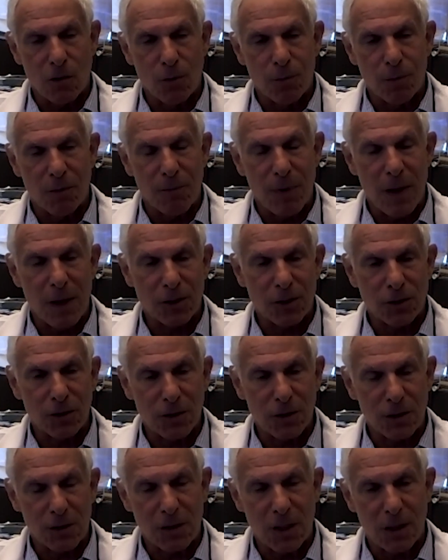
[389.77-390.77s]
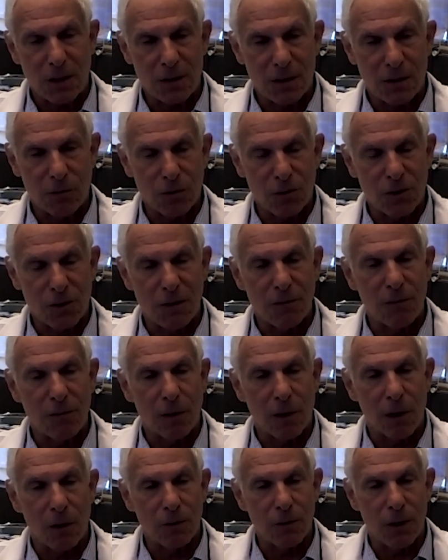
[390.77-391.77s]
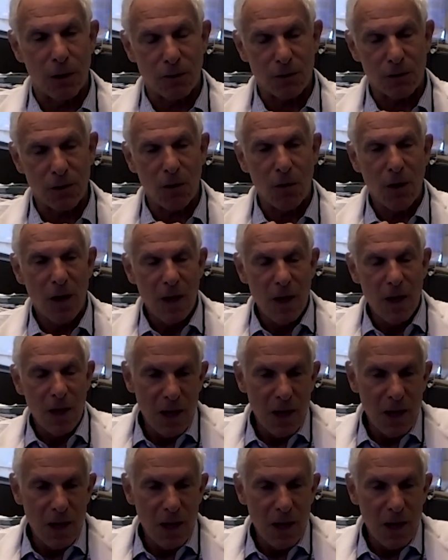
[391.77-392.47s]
group of patients that, that, received the low dose. So,